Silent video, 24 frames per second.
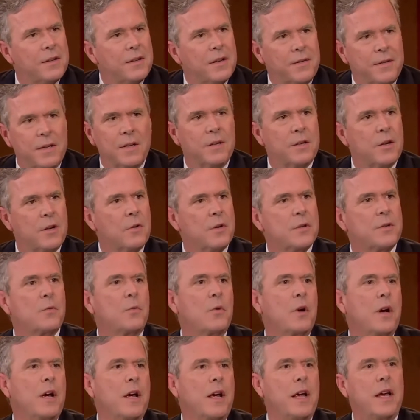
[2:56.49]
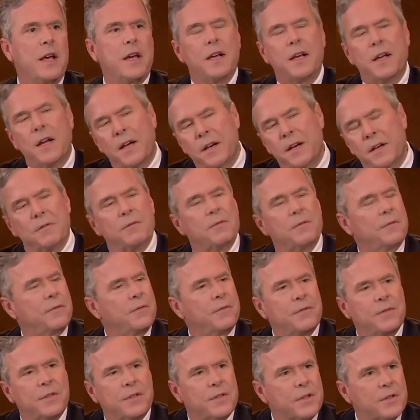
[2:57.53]
It didn't go his way.
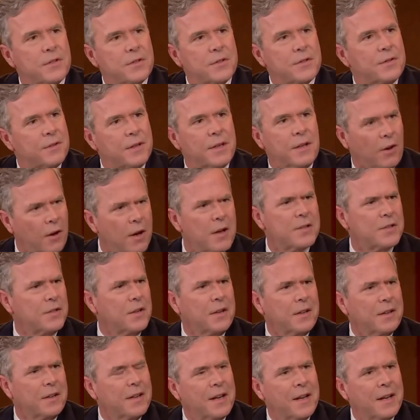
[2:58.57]
He lost it.